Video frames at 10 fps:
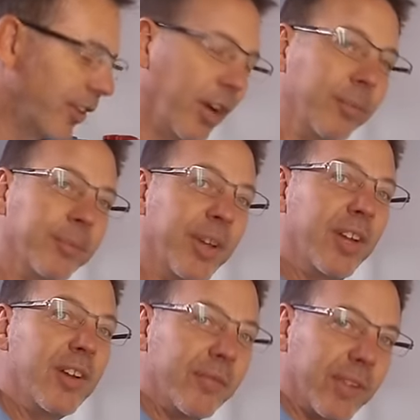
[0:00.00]
So
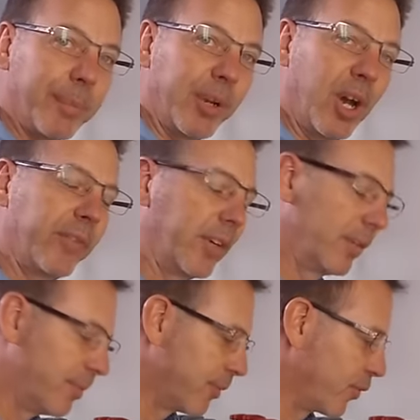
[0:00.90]
flip it
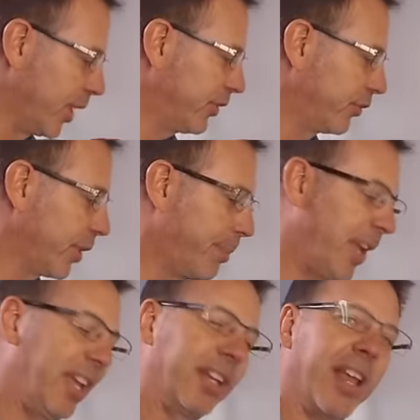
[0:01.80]
over, rinse and
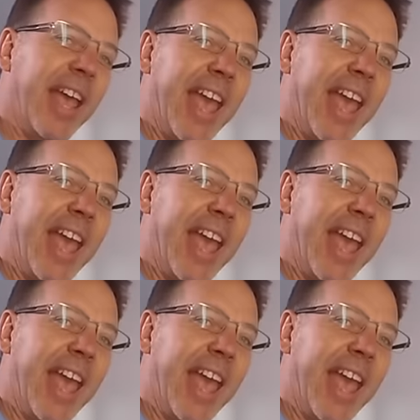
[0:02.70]
repeat.